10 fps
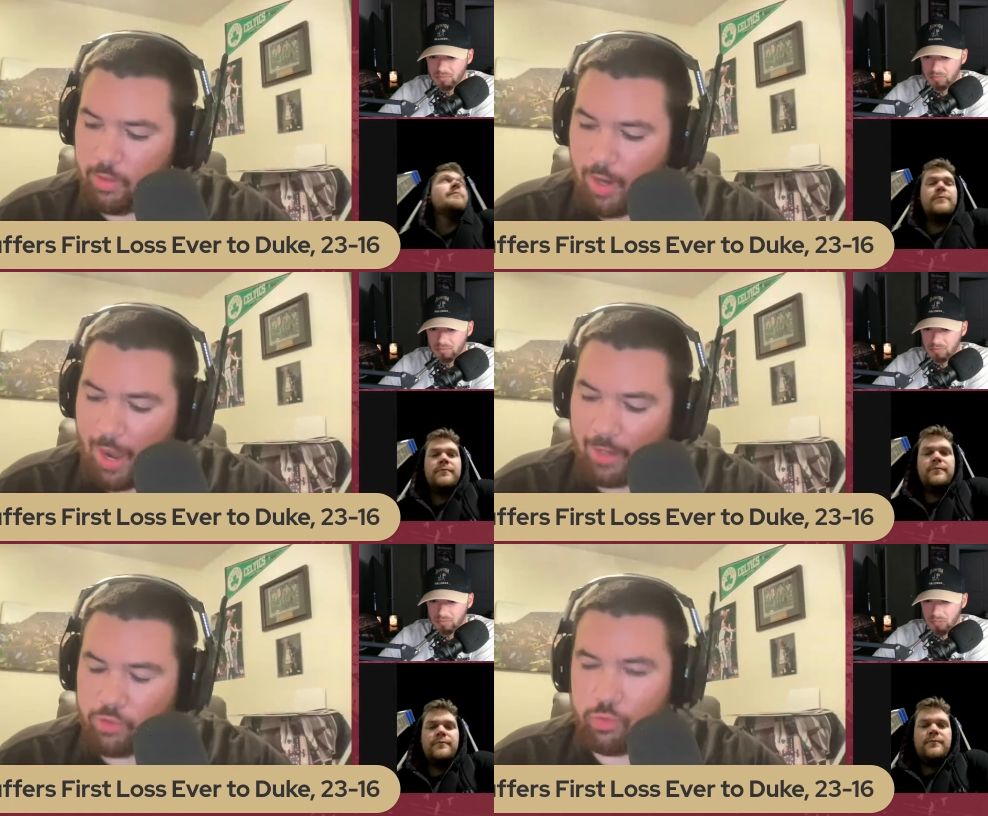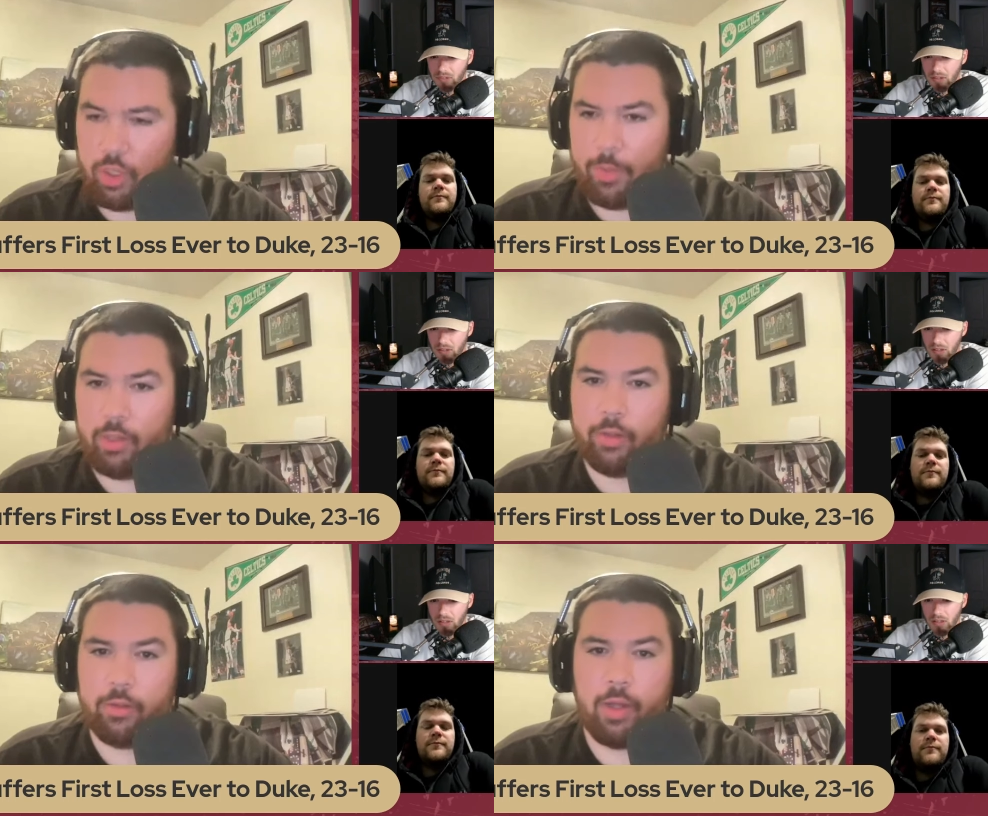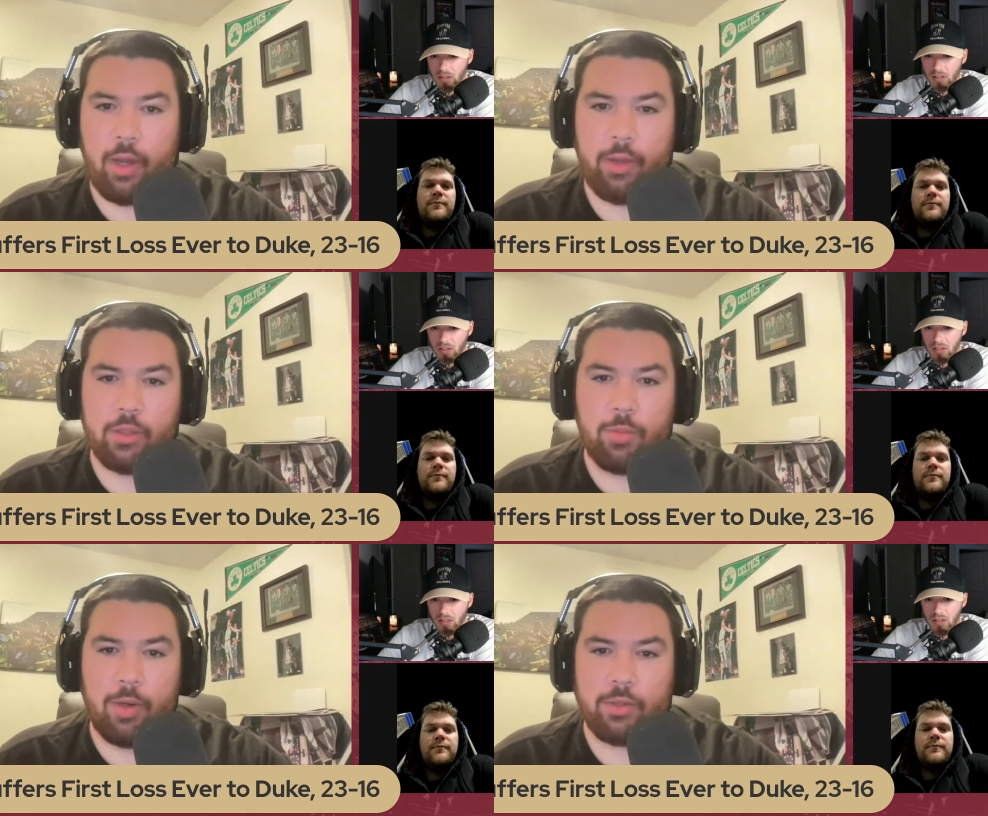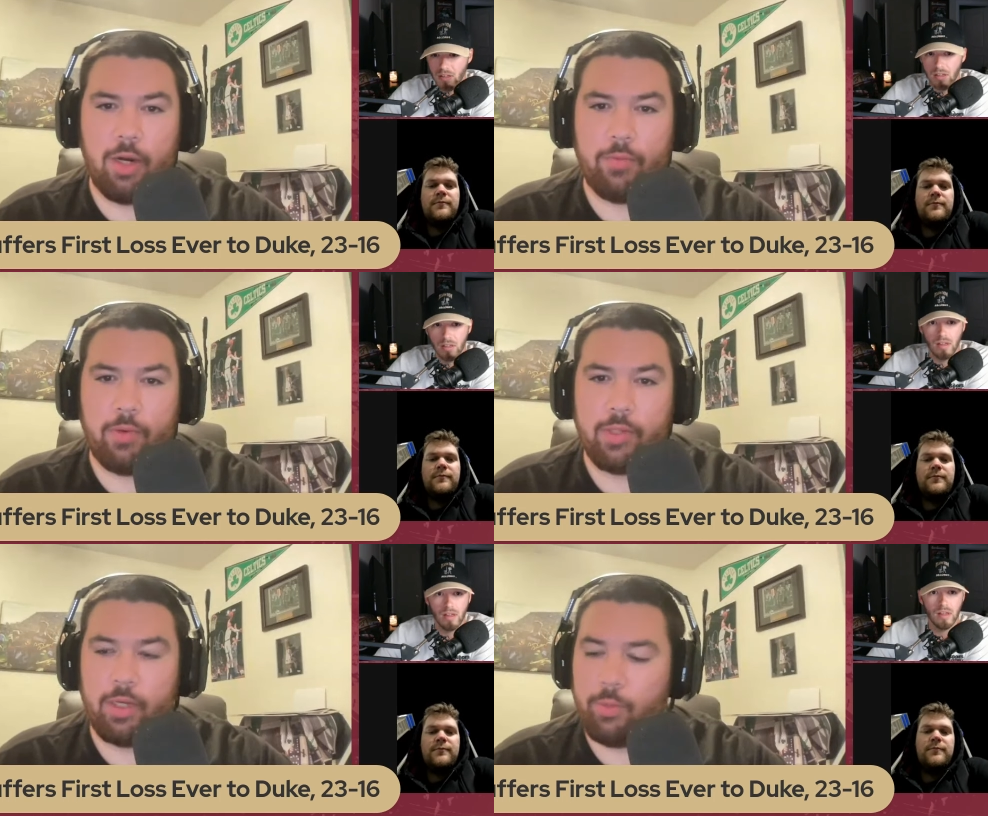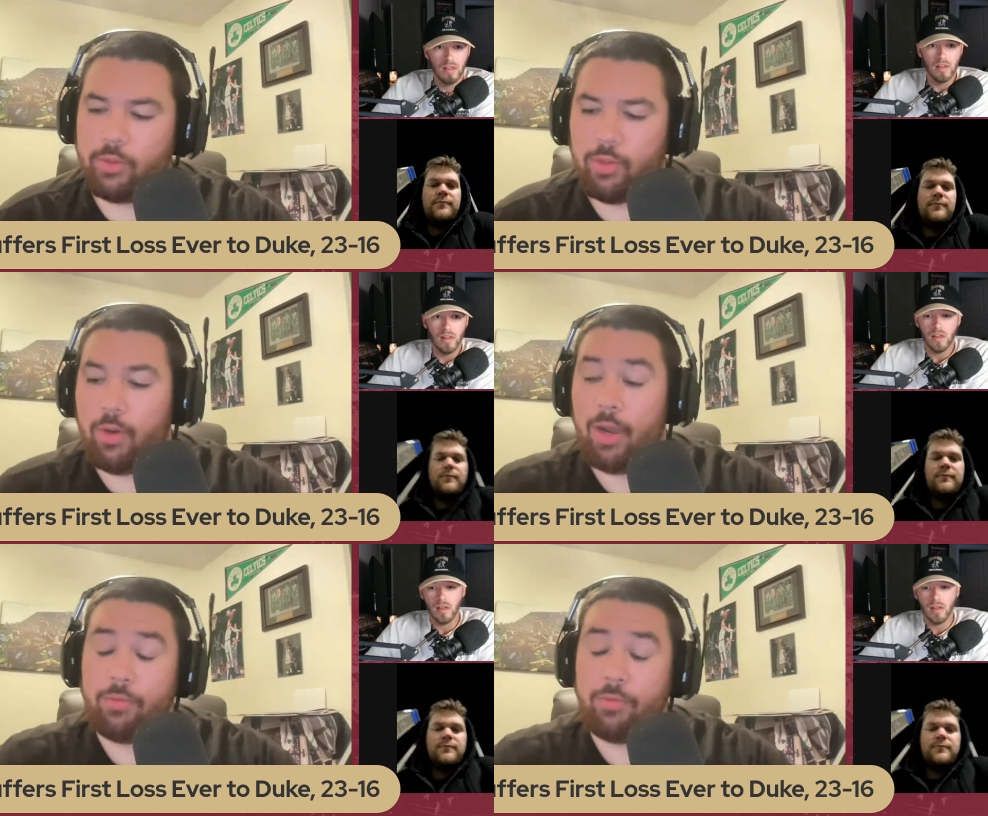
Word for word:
Speaker 1: not streaming uh, this press conference like we saw